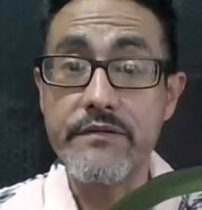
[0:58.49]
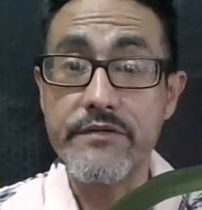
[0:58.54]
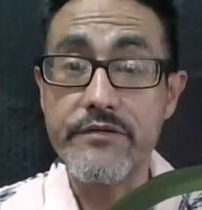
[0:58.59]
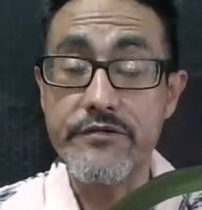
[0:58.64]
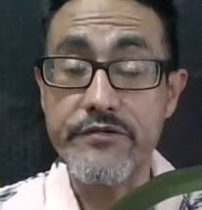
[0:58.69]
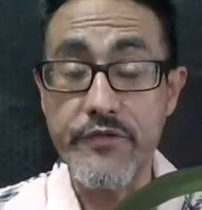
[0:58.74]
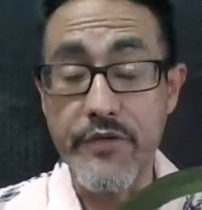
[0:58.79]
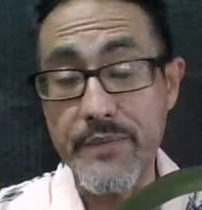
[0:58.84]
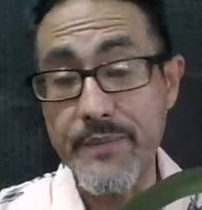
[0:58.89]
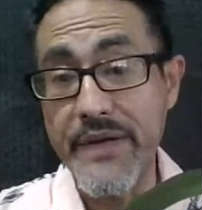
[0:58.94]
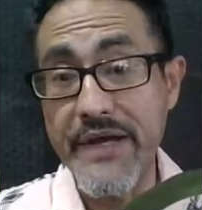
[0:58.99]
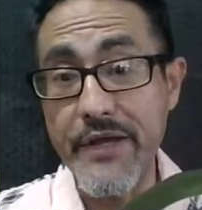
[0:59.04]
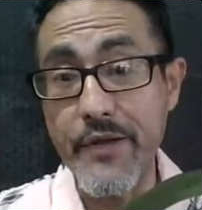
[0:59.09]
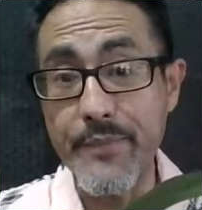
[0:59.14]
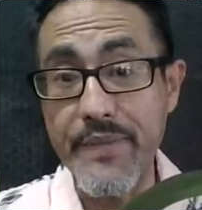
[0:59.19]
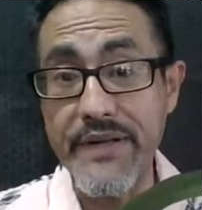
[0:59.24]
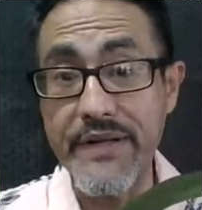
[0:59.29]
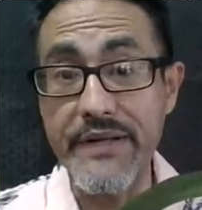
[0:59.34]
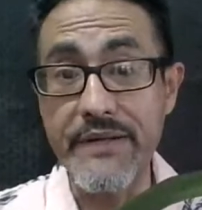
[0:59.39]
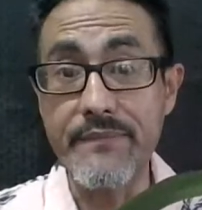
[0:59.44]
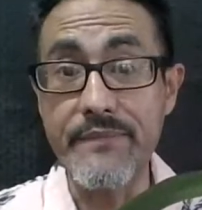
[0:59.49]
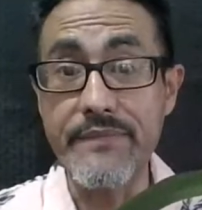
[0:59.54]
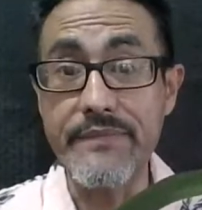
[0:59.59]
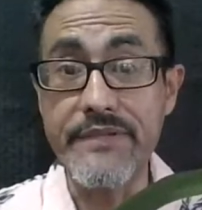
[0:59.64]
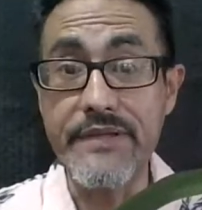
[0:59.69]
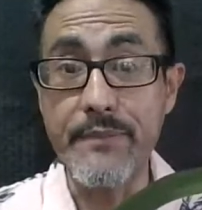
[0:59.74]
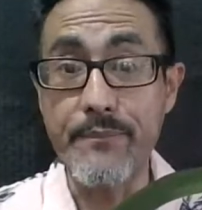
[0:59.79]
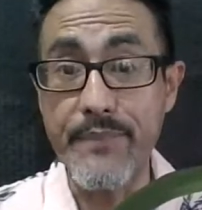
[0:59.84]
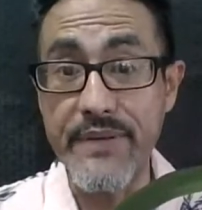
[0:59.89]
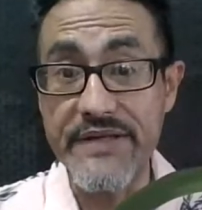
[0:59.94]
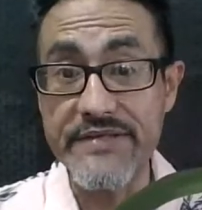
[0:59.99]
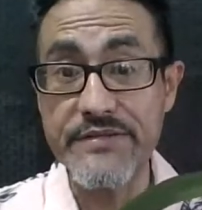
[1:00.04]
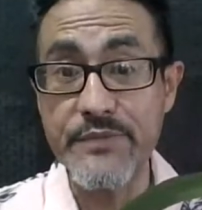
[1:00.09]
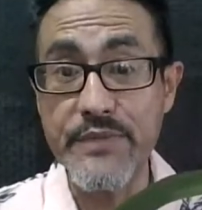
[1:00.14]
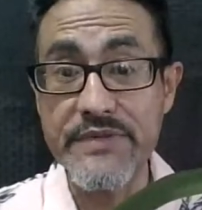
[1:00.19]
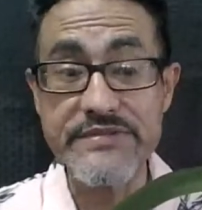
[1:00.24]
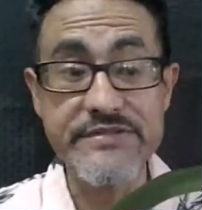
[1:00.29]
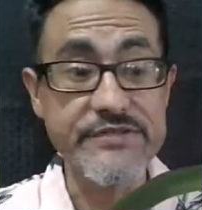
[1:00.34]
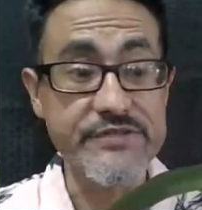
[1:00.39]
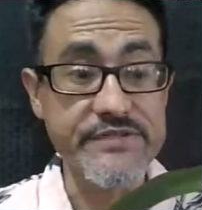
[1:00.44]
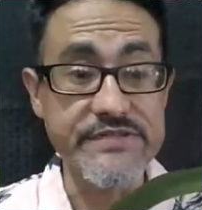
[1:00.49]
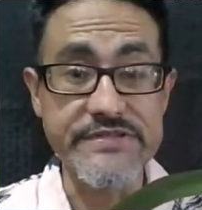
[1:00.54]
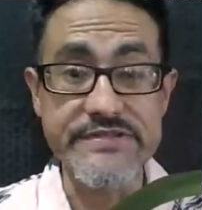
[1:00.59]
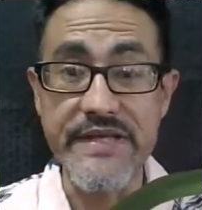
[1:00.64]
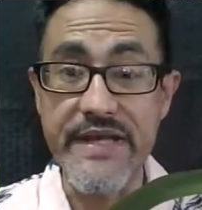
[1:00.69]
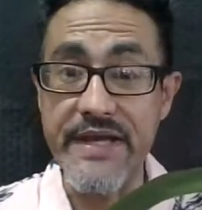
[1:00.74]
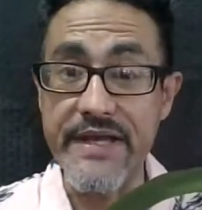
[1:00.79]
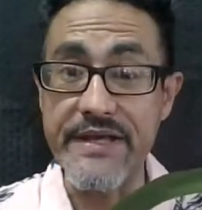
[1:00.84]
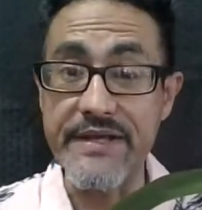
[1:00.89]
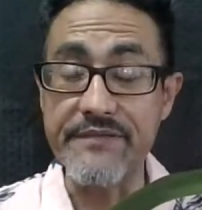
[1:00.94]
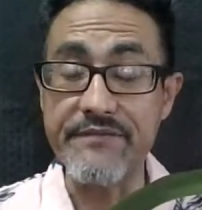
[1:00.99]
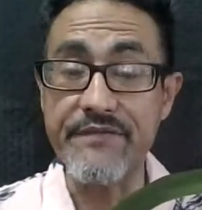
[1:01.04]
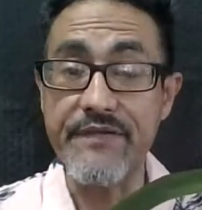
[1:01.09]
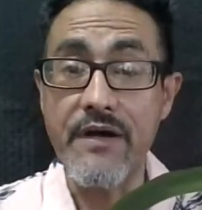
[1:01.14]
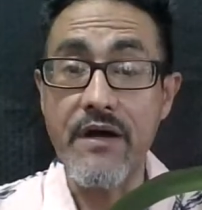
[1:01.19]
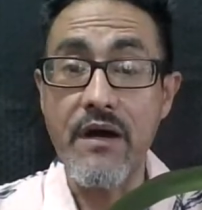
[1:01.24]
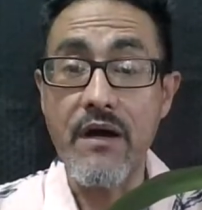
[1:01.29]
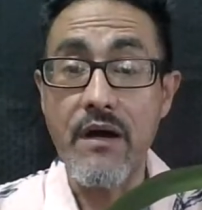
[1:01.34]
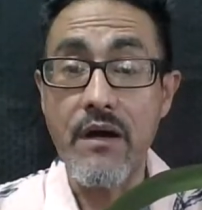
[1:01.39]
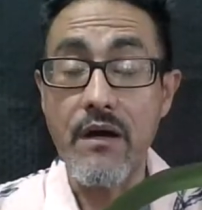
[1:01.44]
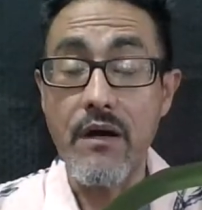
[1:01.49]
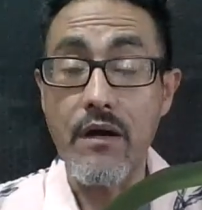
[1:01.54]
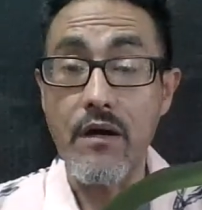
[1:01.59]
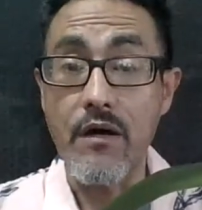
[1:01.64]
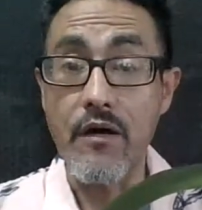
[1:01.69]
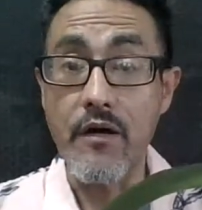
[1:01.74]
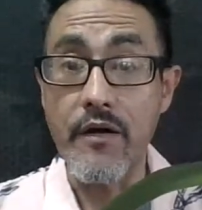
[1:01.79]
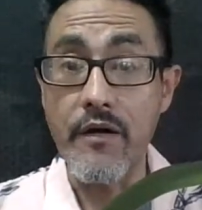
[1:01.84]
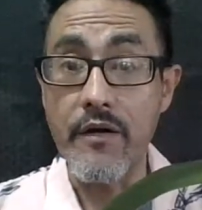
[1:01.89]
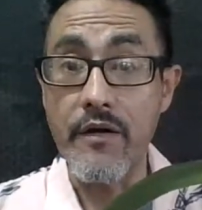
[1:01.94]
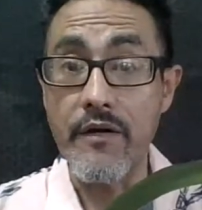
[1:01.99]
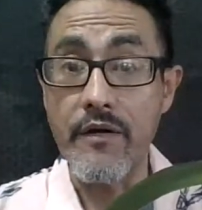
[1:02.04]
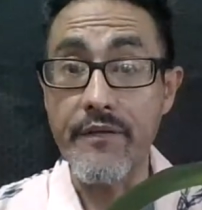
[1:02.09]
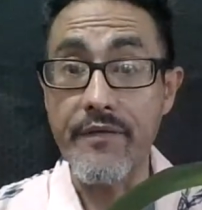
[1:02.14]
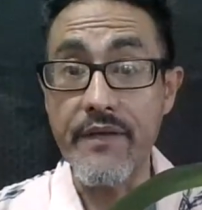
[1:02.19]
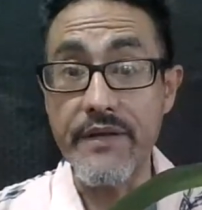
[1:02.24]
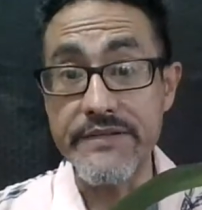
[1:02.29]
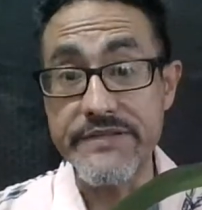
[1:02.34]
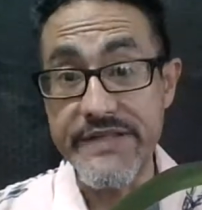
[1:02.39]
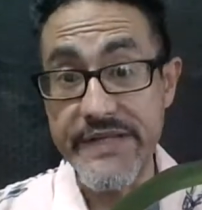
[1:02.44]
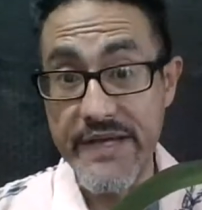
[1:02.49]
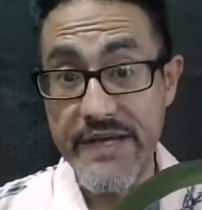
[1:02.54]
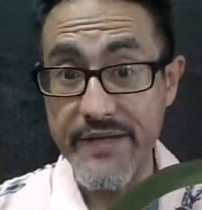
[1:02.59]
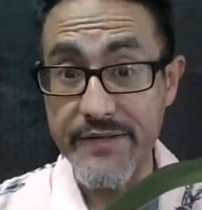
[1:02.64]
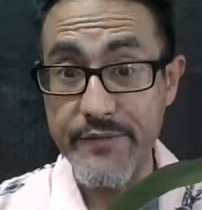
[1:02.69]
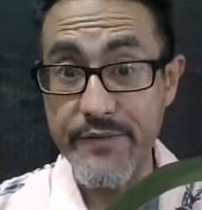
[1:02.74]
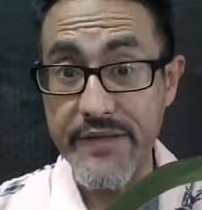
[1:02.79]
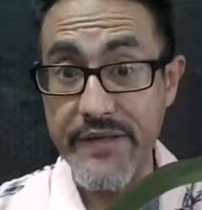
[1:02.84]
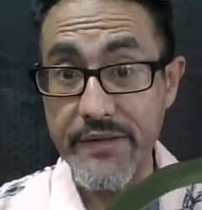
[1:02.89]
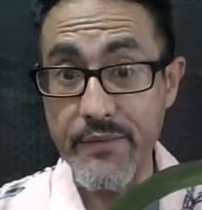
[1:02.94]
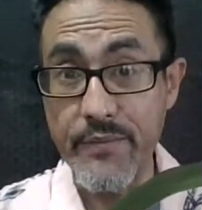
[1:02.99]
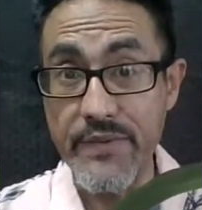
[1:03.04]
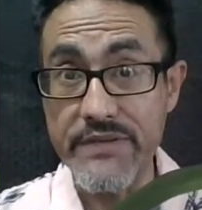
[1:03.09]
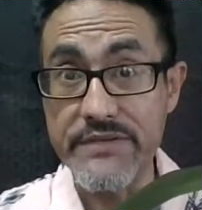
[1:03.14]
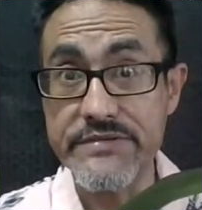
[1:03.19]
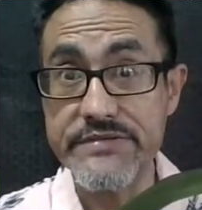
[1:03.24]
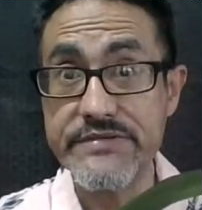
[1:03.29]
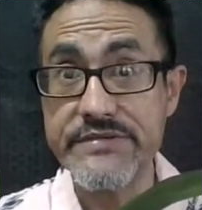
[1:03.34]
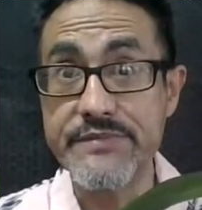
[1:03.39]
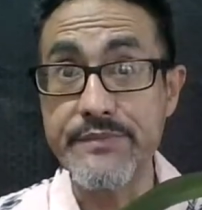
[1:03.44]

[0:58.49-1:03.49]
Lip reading: So in my opinion, the best ones to save are the dehydrated ones